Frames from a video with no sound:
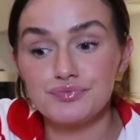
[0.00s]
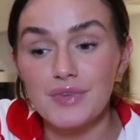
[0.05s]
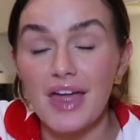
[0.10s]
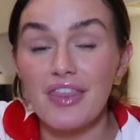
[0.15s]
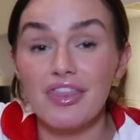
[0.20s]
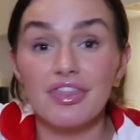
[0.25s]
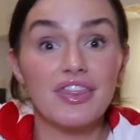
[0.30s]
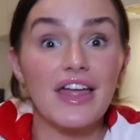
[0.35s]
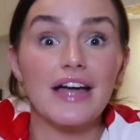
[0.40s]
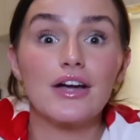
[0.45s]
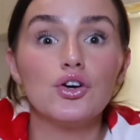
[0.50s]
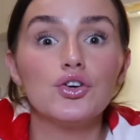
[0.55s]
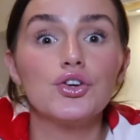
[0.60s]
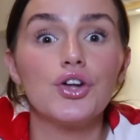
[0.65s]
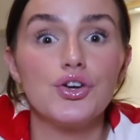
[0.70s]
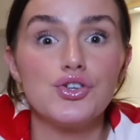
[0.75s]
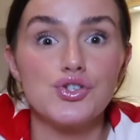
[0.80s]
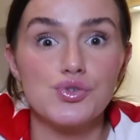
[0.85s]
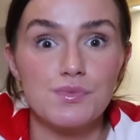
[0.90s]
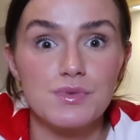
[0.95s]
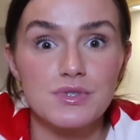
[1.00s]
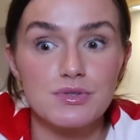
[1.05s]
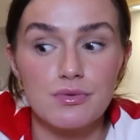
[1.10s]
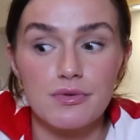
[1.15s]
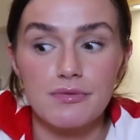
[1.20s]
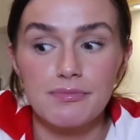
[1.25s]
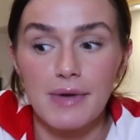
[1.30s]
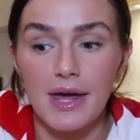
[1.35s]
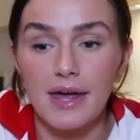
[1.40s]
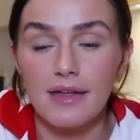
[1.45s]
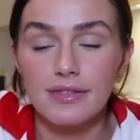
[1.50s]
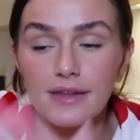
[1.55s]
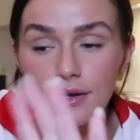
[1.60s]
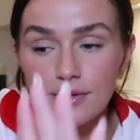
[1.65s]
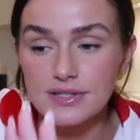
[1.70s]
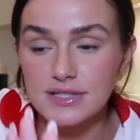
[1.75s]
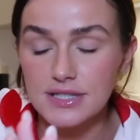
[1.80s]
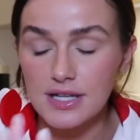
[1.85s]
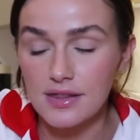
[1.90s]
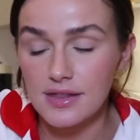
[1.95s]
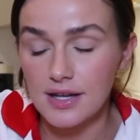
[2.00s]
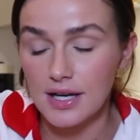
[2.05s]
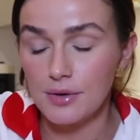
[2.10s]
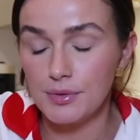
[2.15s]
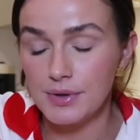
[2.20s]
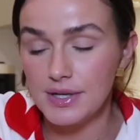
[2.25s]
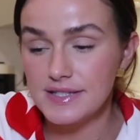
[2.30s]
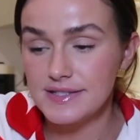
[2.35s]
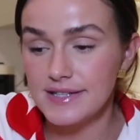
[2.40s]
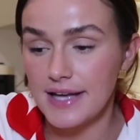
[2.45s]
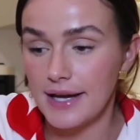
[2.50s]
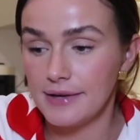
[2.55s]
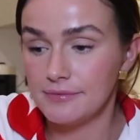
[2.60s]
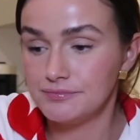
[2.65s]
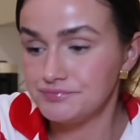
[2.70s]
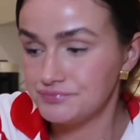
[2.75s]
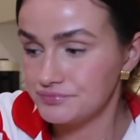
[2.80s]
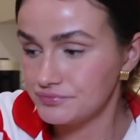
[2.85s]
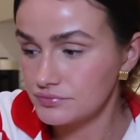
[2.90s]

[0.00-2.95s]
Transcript: And thank God Ocean wasn't with me. That was another thing I wanted to say.